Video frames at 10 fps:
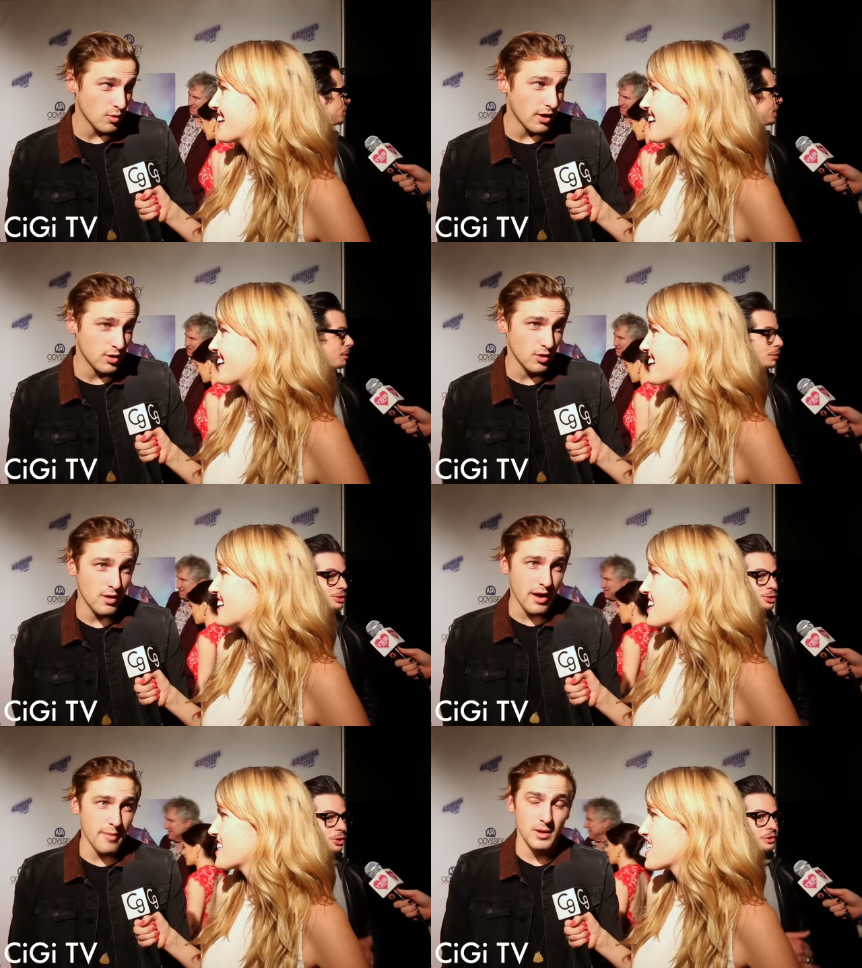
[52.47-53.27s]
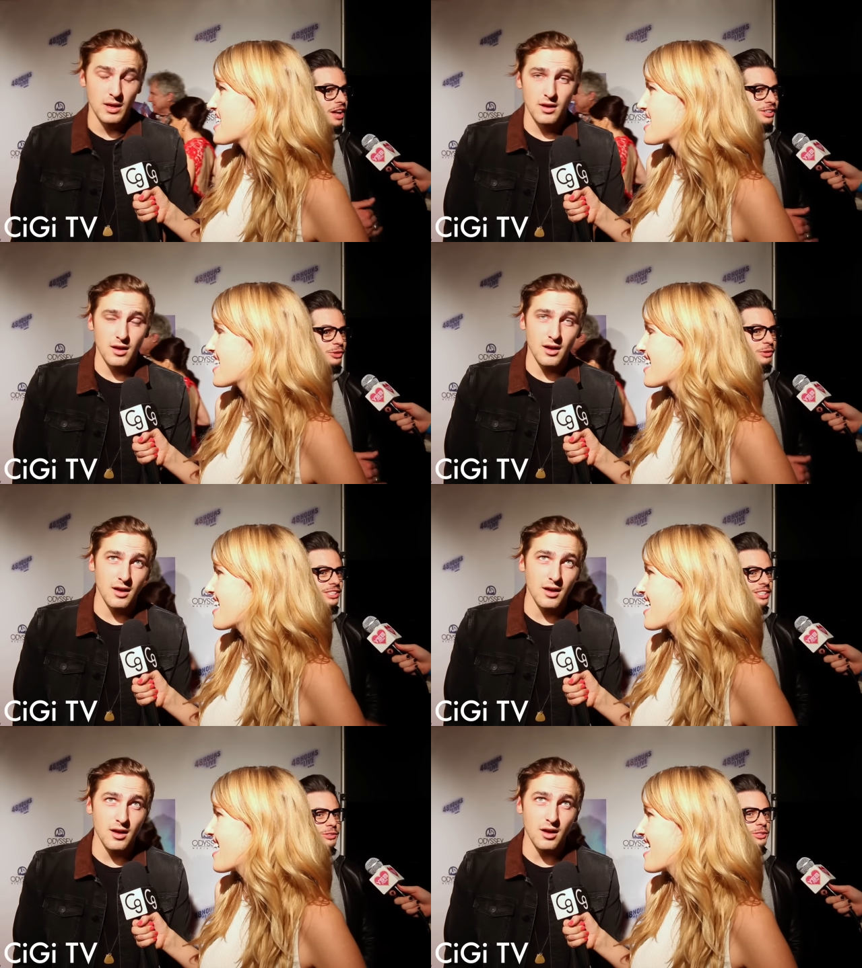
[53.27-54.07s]
Speaker 1: where I grew up.
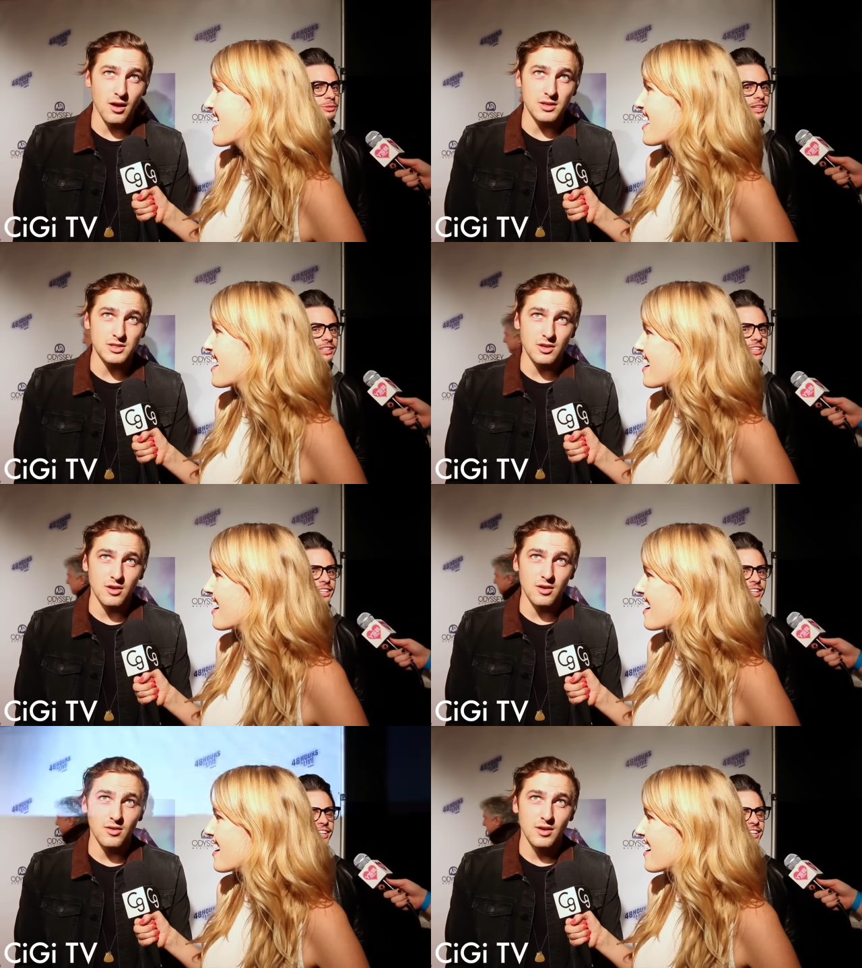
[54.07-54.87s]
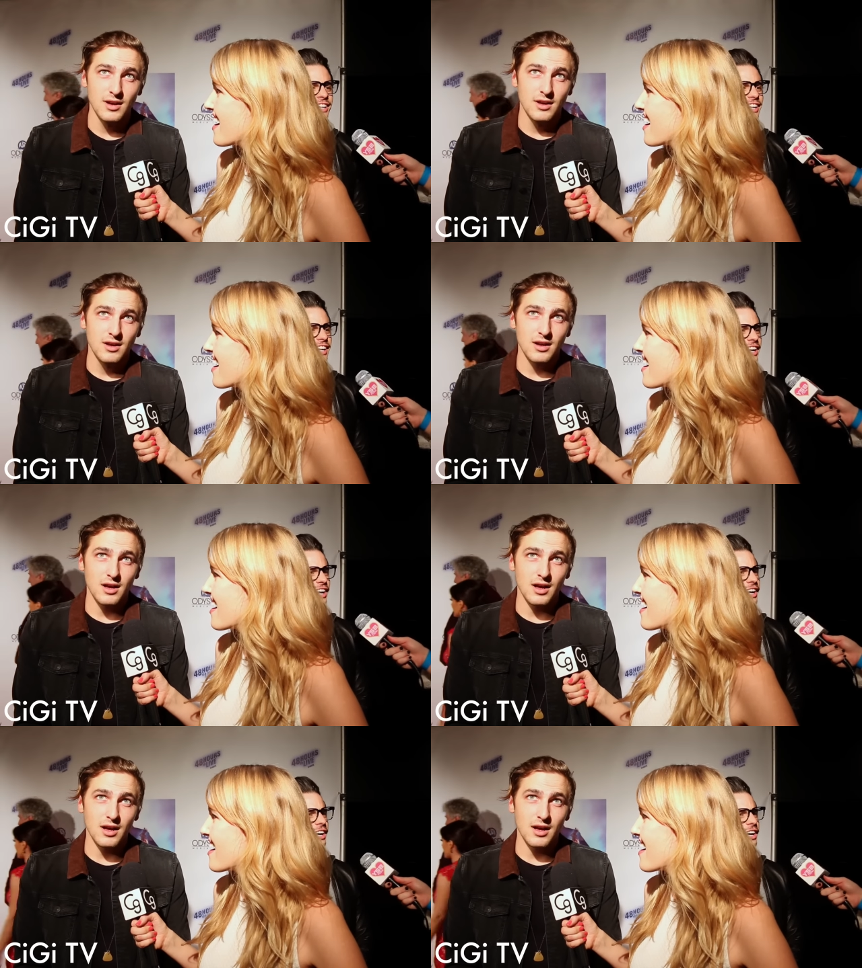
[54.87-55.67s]
Uh, also,
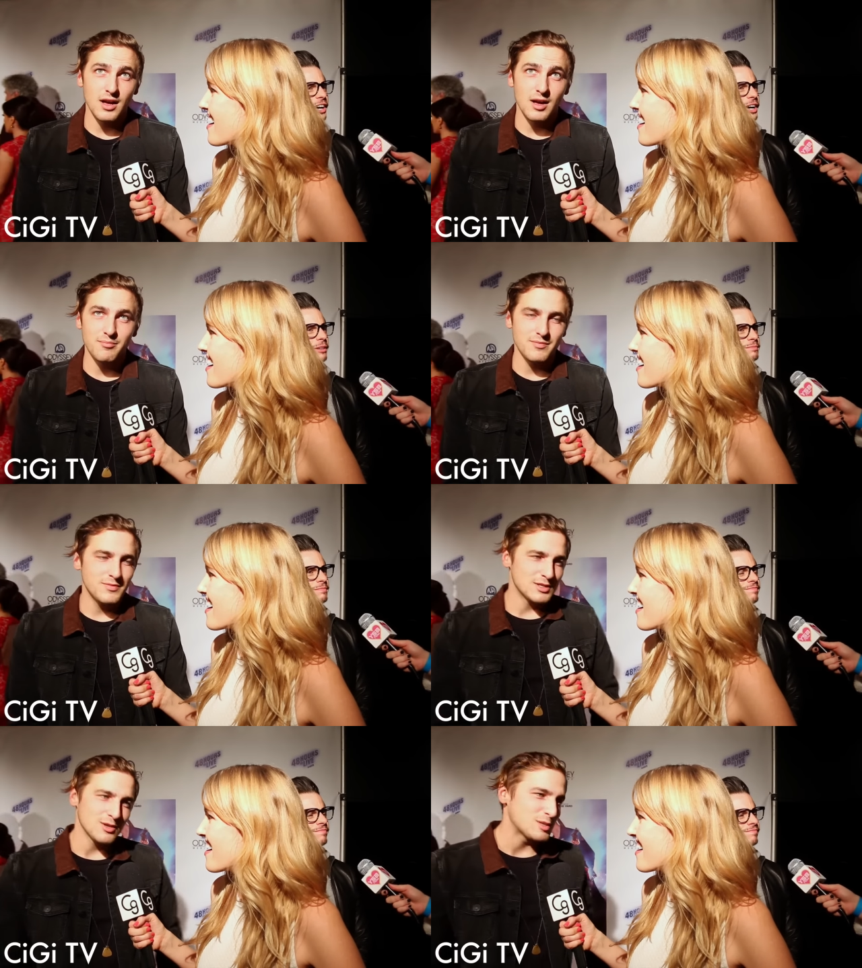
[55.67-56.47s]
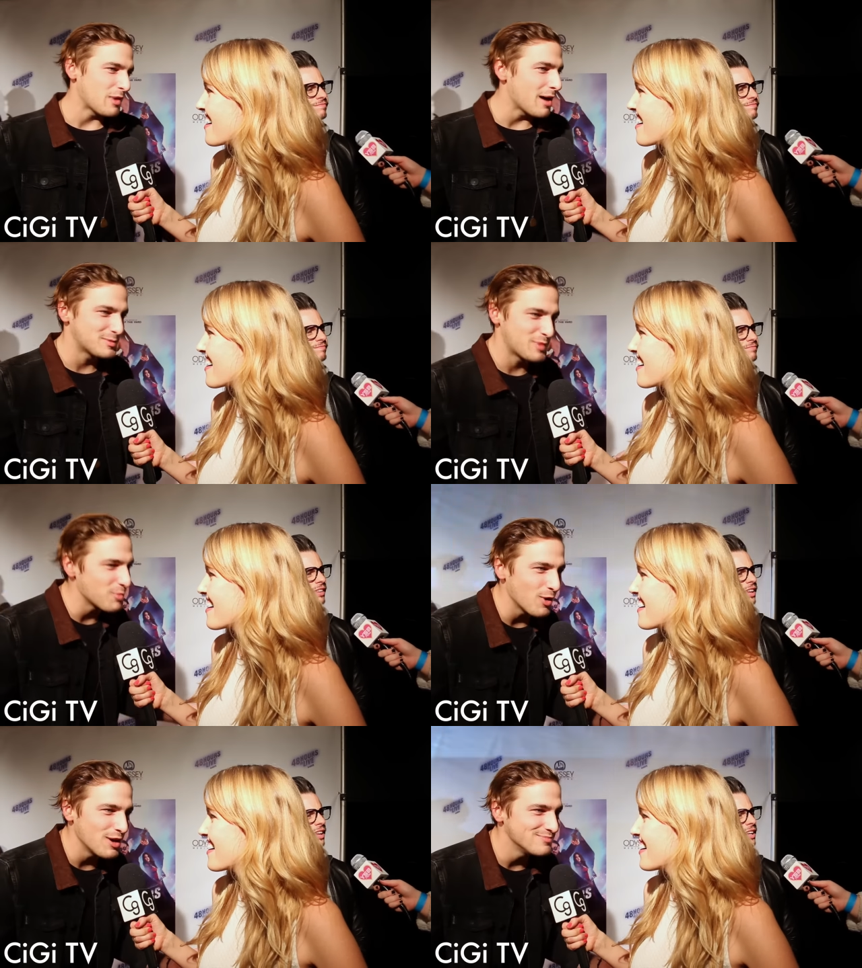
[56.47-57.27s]
uh, there's always Bob's Big
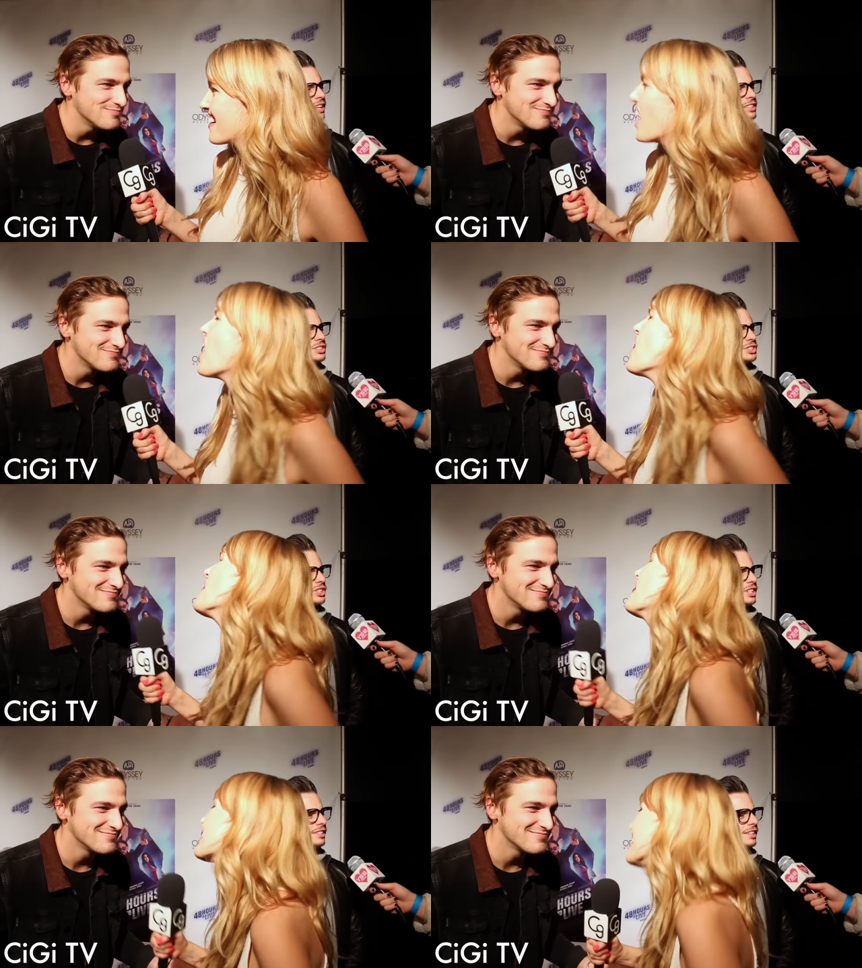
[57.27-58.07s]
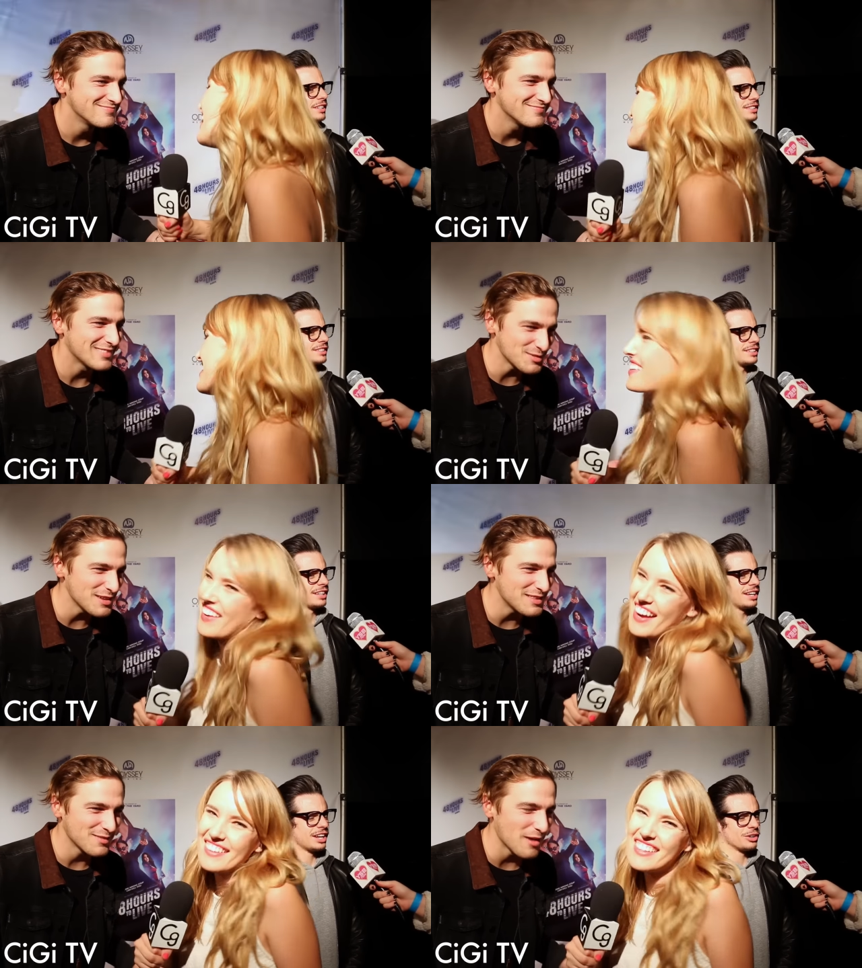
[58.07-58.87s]
Boy.
Speaker 2: Oh, classic,
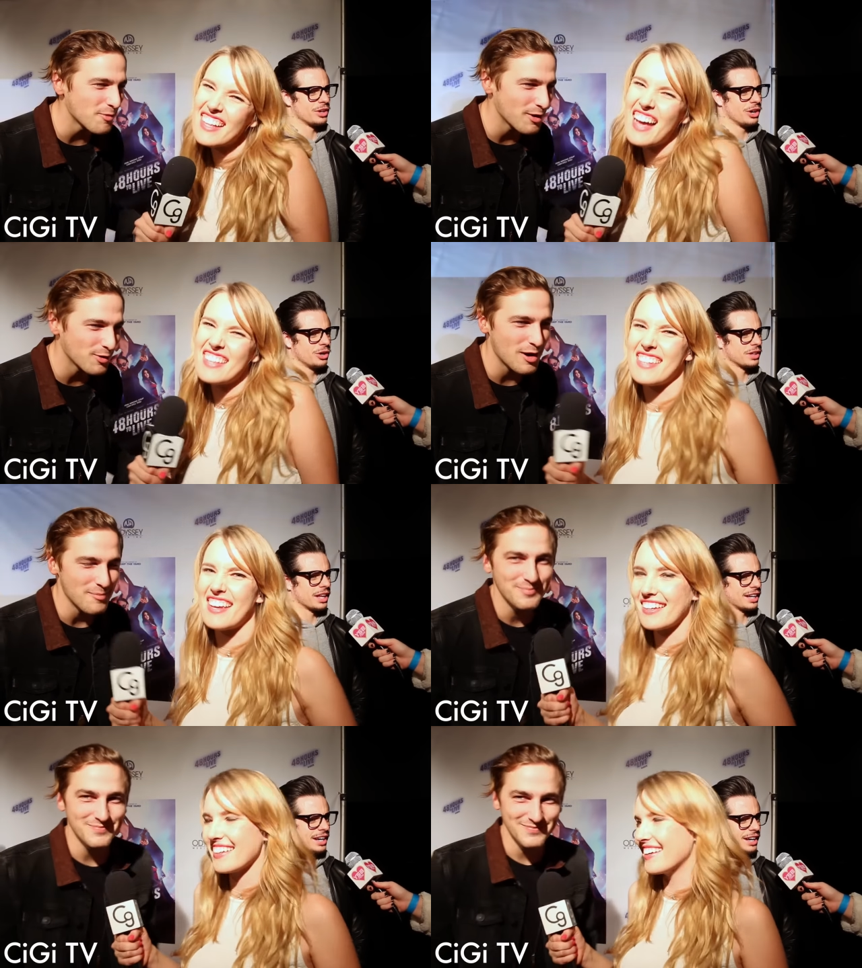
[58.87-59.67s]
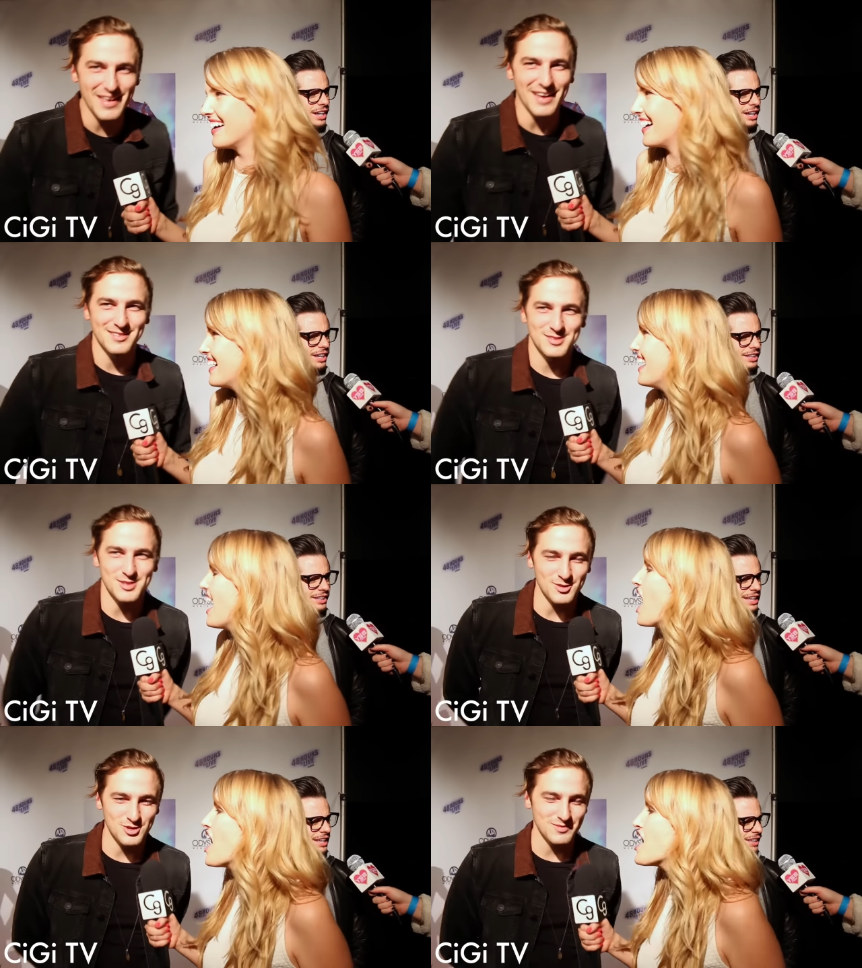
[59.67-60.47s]
right? That's right classic.
Speaker 1: Yeah. So